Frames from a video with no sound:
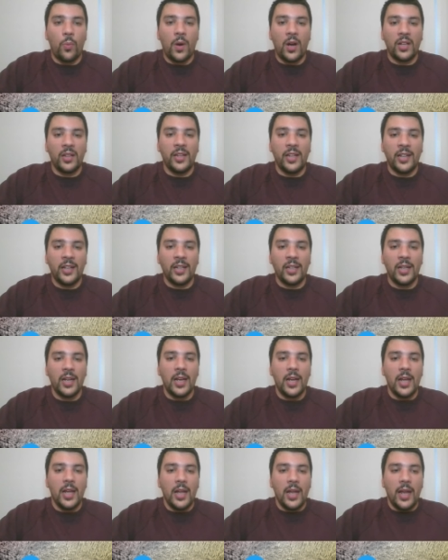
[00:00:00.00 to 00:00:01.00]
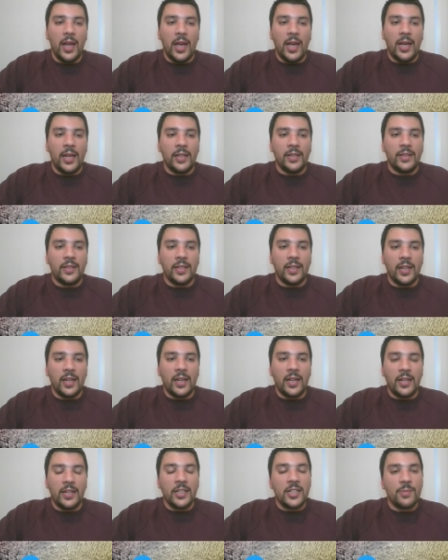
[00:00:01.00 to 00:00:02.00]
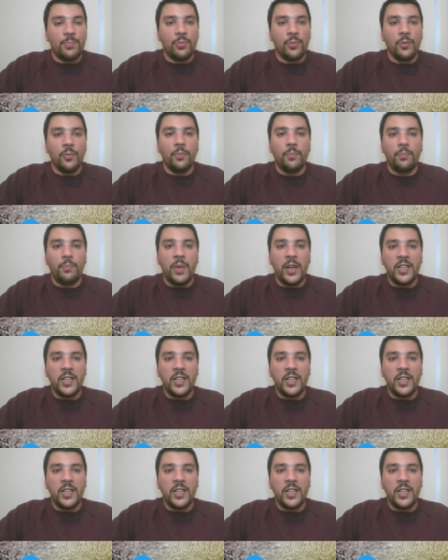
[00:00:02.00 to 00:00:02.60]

1 0 and uh, it's been,